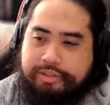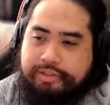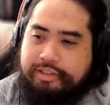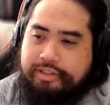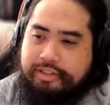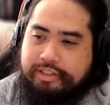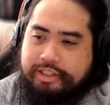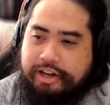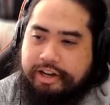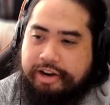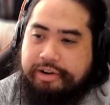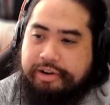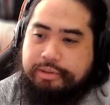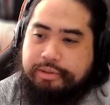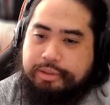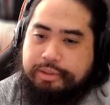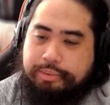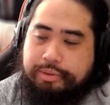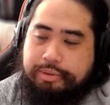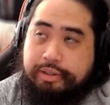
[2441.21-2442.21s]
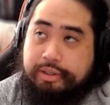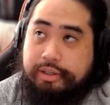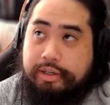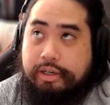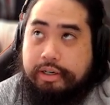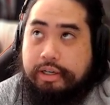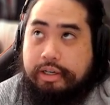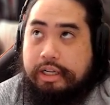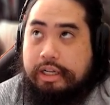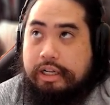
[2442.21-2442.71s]
scenarios were.
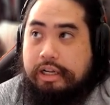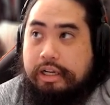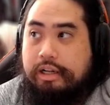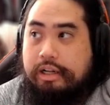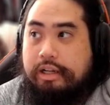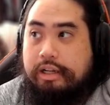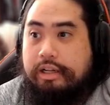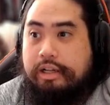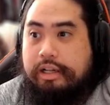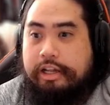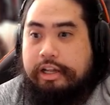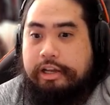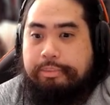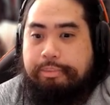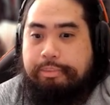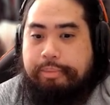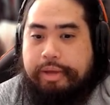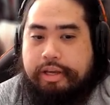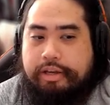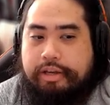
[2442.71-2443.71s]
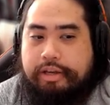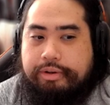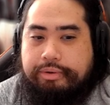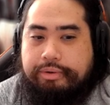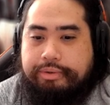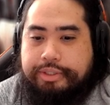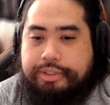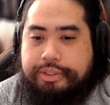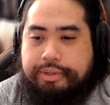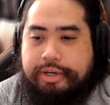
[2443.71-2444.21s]
Like make a
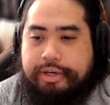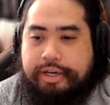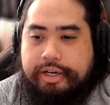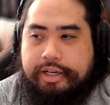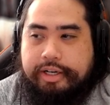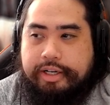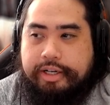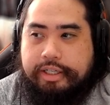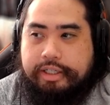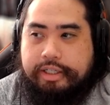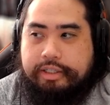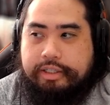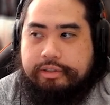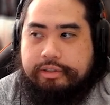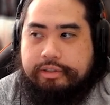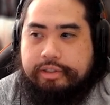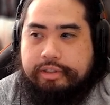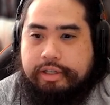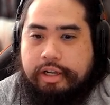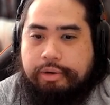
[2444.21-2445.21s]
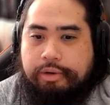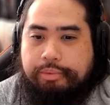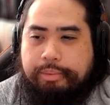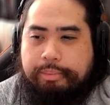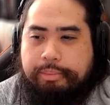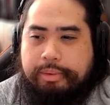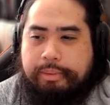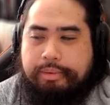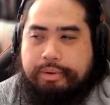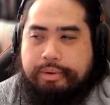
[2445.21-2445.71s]
new track. I don't
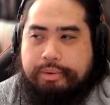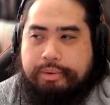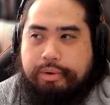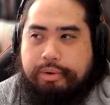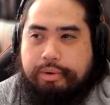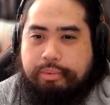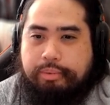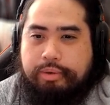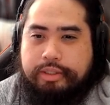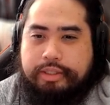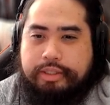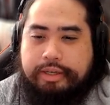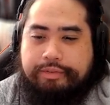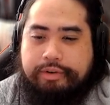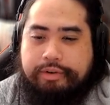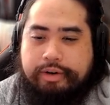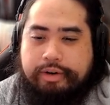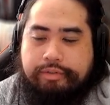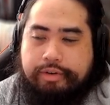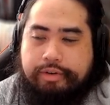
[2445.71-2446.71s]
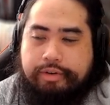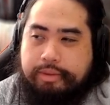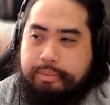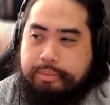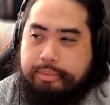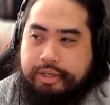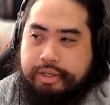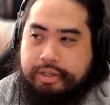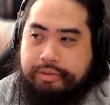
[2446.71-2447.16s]
remember what it was after every objective,